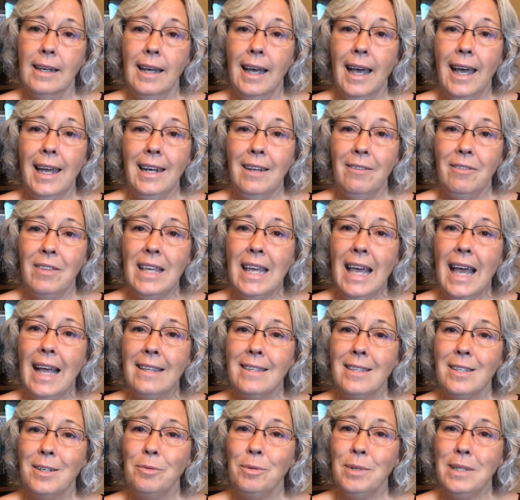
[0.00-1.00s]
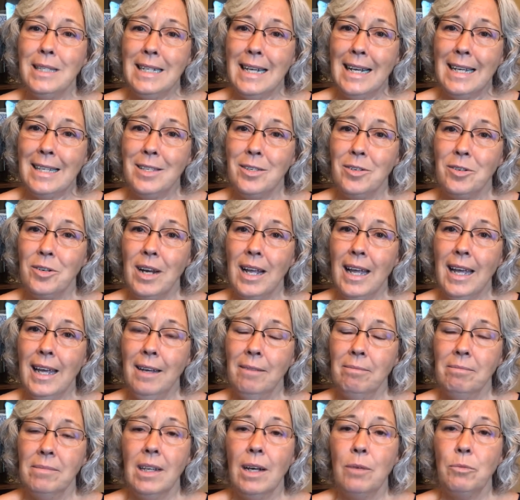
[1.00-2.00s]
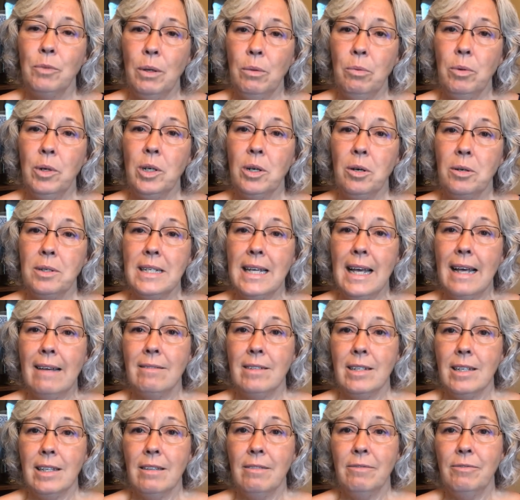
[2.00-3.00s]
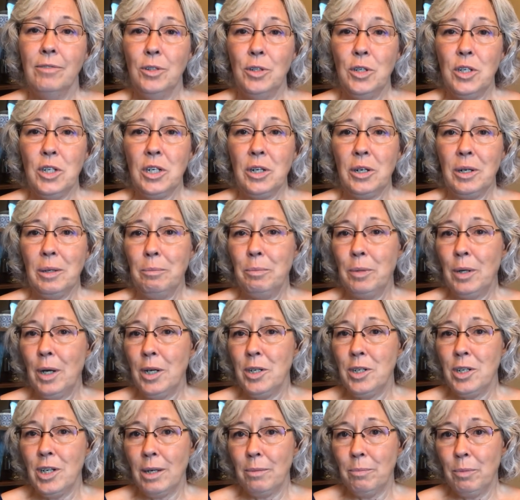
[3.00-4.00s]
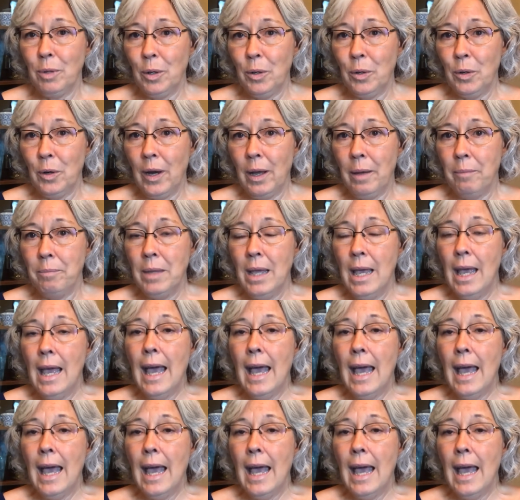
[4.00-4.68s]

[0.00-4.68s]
And if the answer was yesterday, we would go down to the Food Sharing Project program